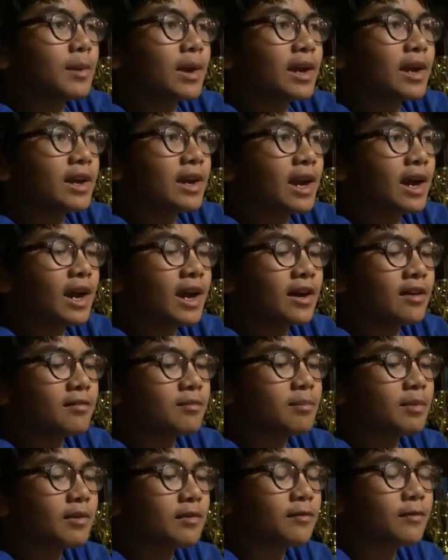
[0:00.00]
may
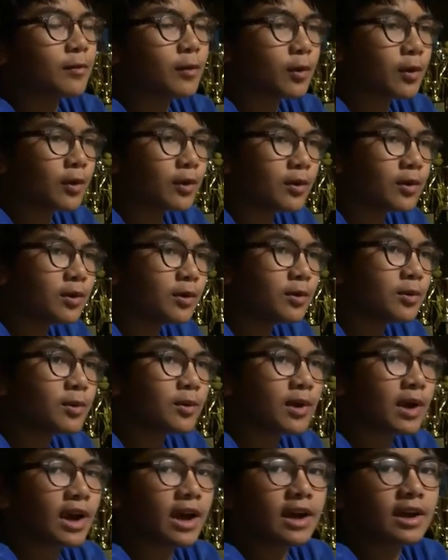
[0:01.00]
have before you